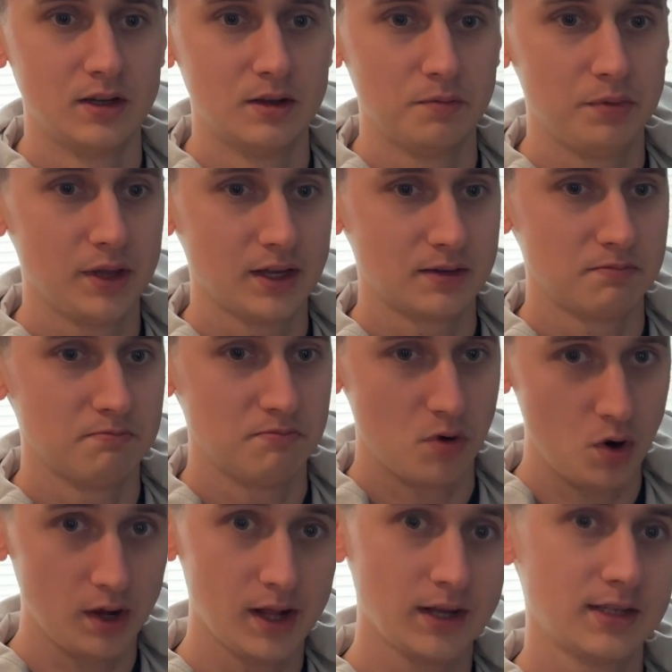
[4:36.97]
But that's
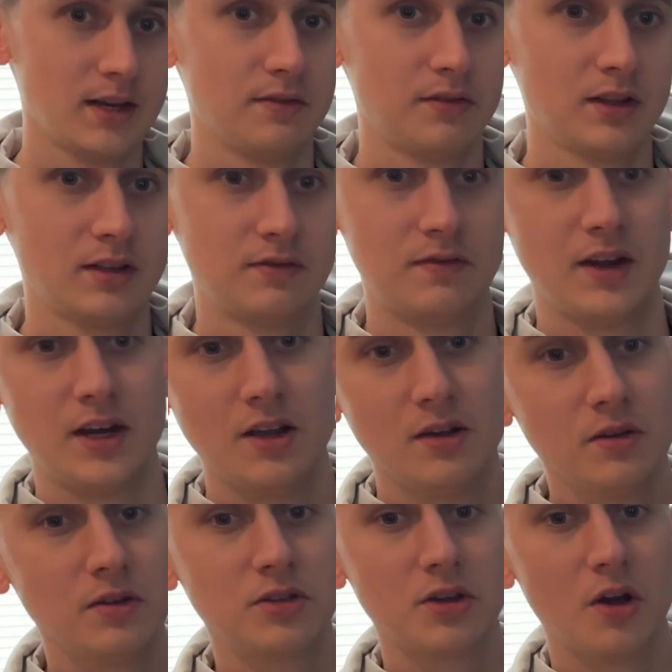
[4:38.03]
more or less it for this
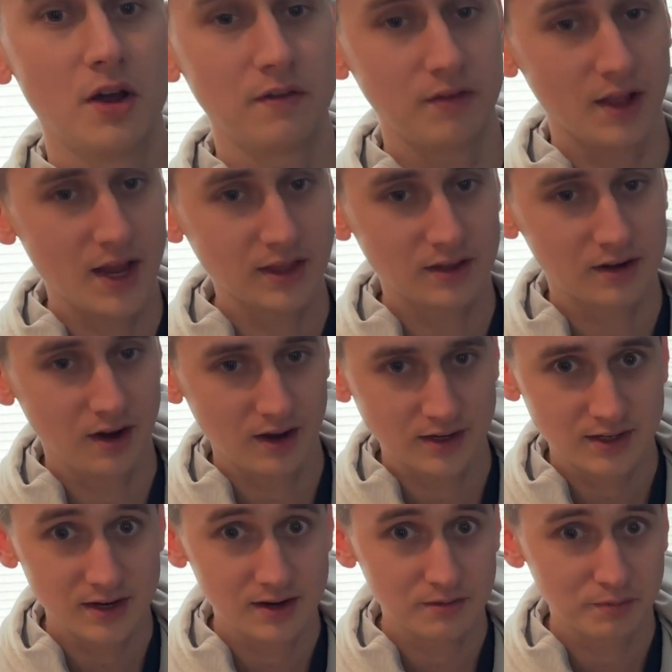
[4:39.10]
video. So if you like the
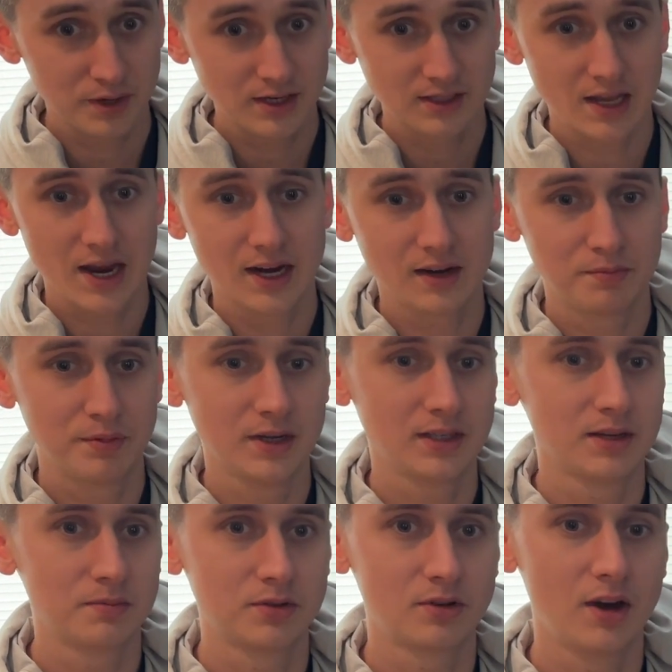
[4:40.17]
content, please like, please
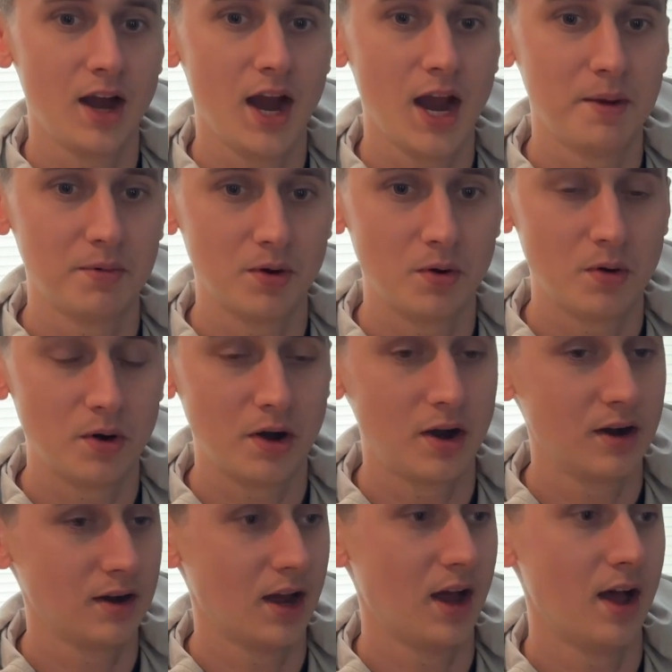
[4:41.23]
subscribe,
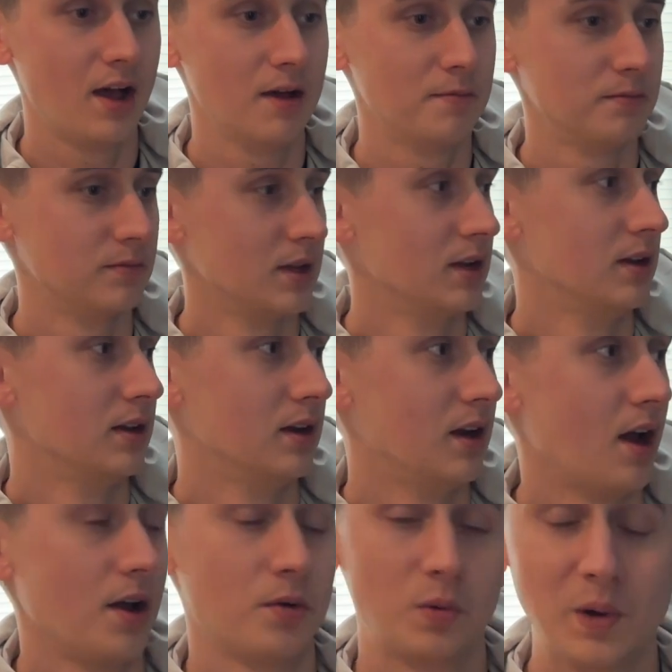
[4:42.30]
or
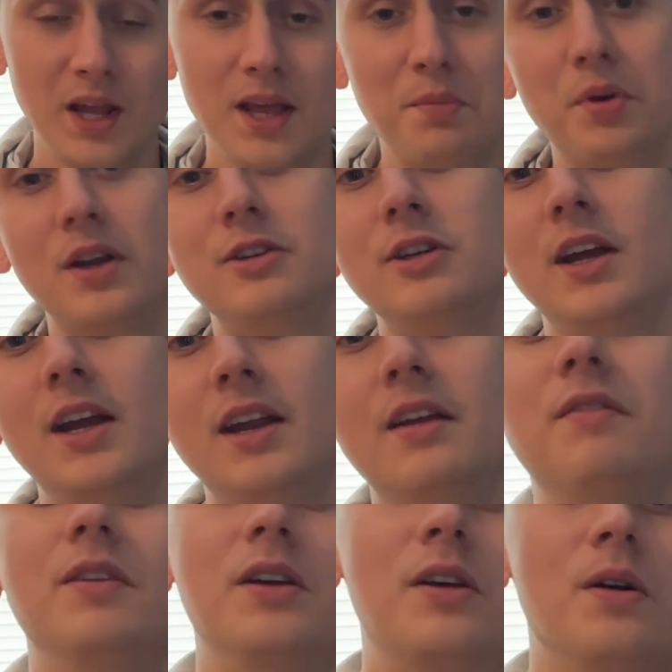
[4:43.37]
really appreciate it
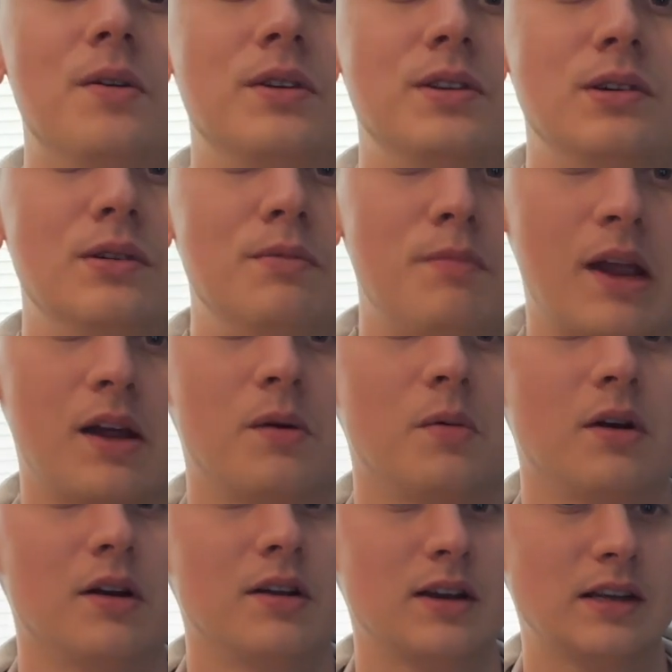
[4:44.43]
if you go to
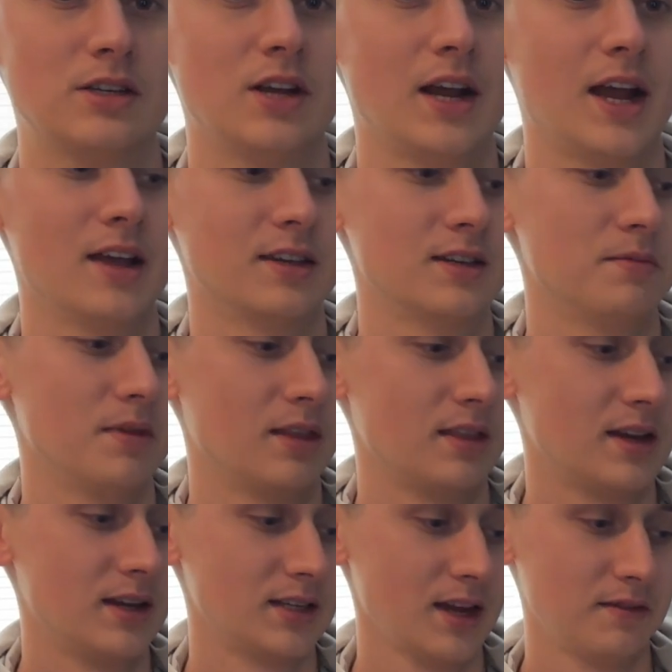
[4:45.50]
Makerworld and check out some of the
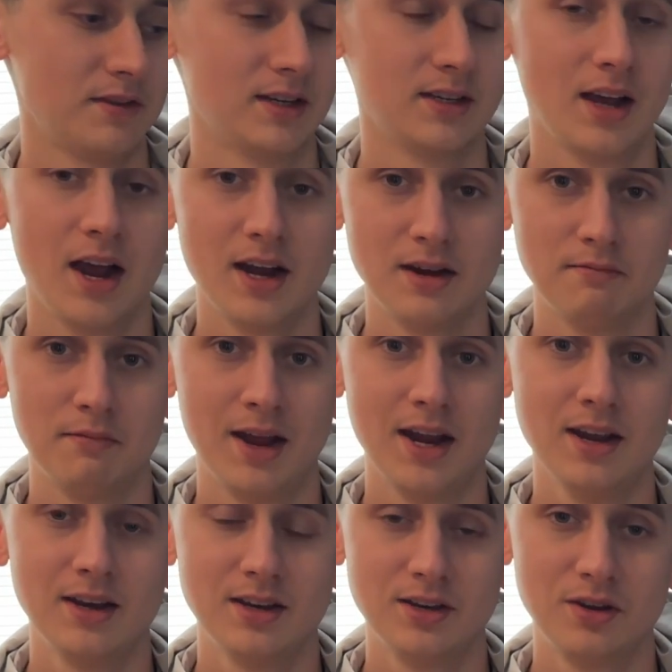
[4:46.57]
things I've designed and
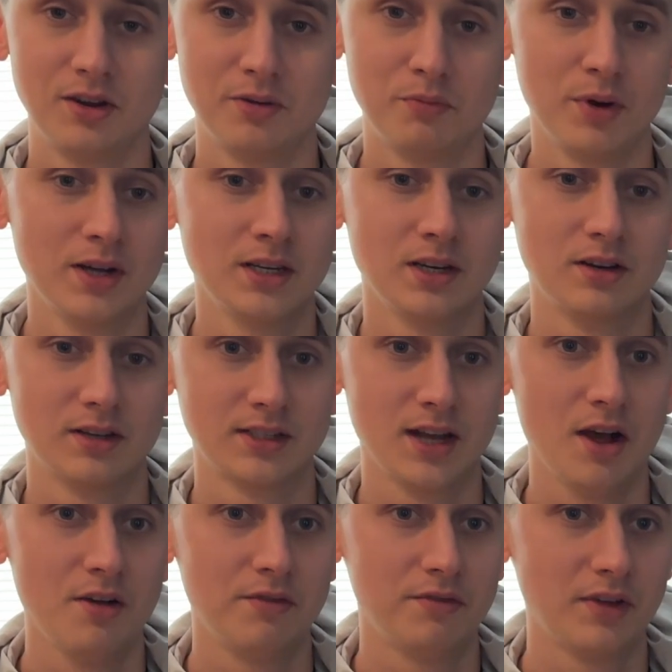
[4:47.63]
made, and you can print it
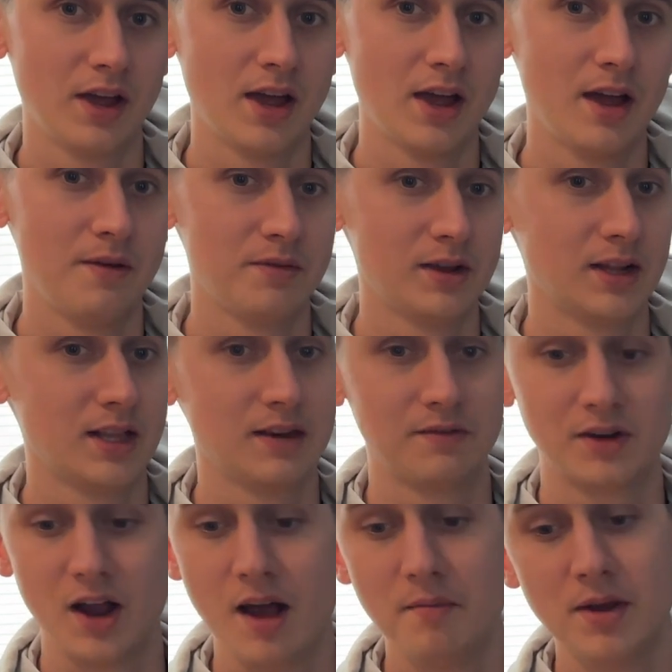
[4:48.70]
yourself. You can leave a
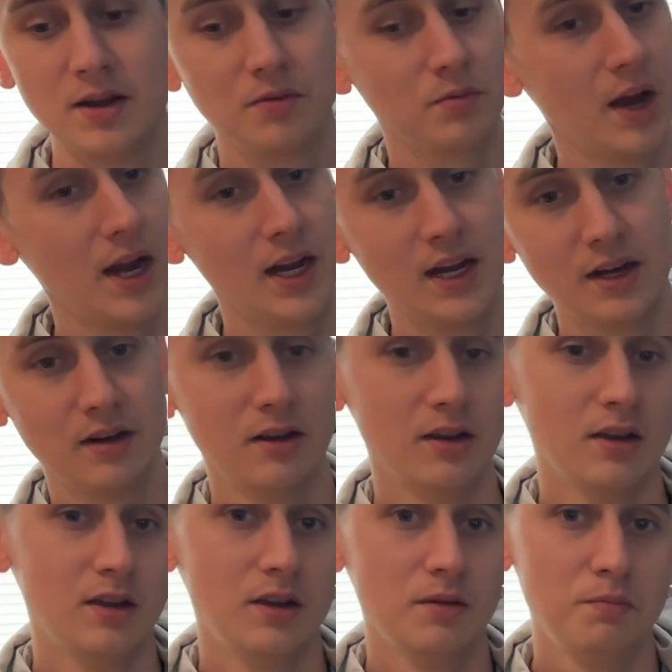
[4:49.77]
comment, rating,
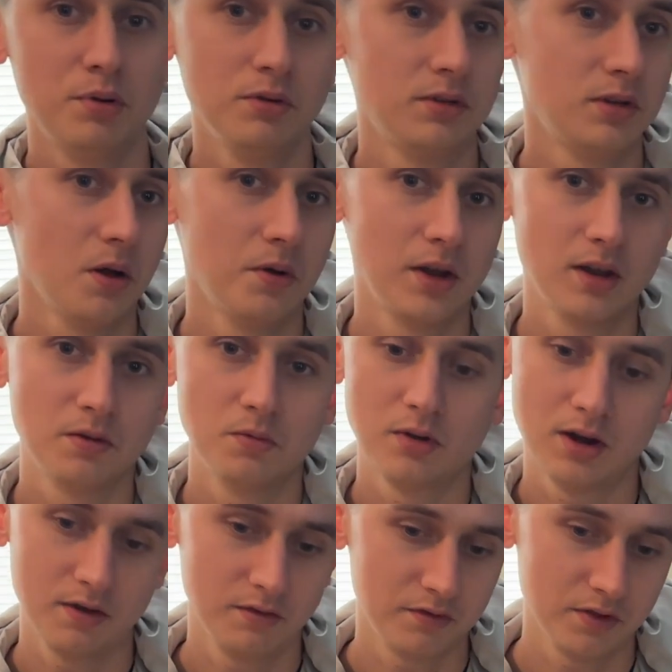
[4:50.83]
boost token,
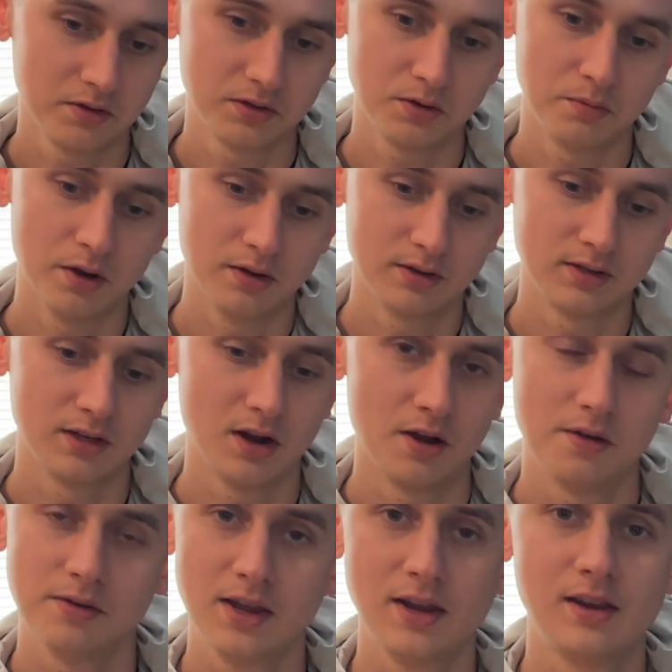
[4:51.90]
whatever floats your boat.
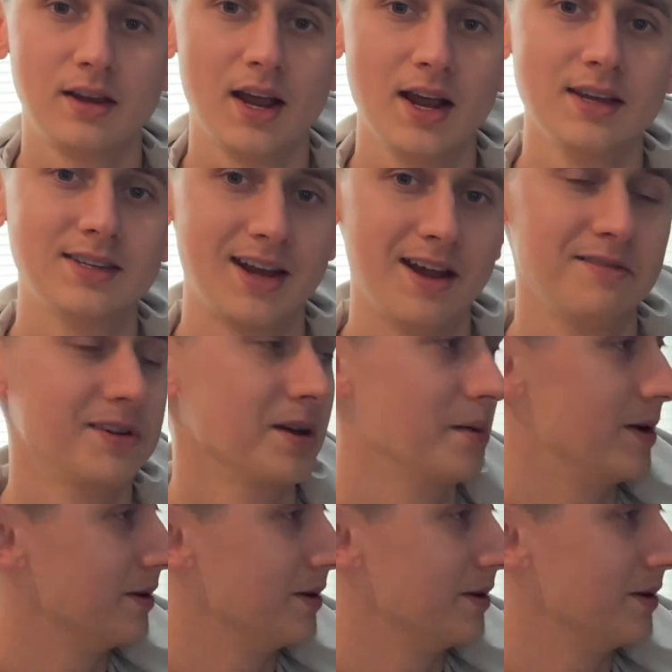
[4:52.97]
So thank you guys, and have a good one.